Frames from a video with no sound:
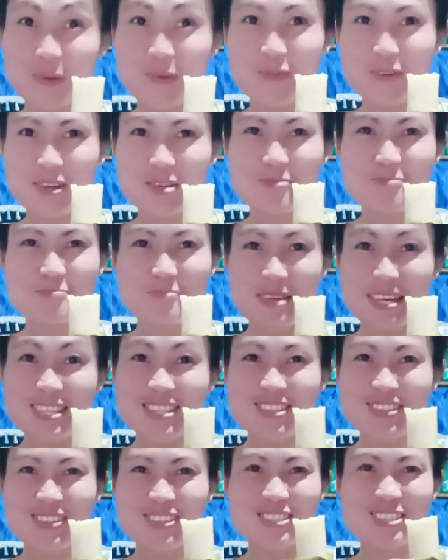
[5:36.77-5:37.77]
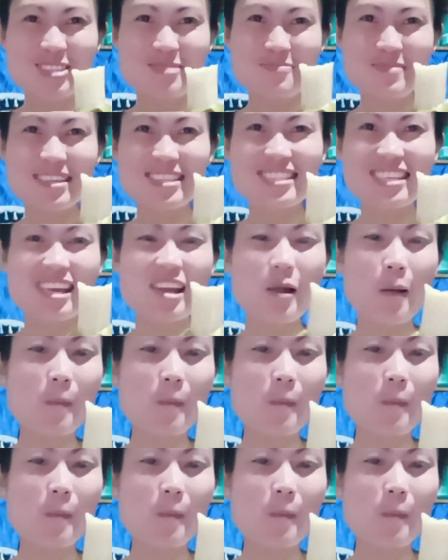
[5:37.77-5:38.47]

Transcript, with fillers: 5 pesos. Amazing.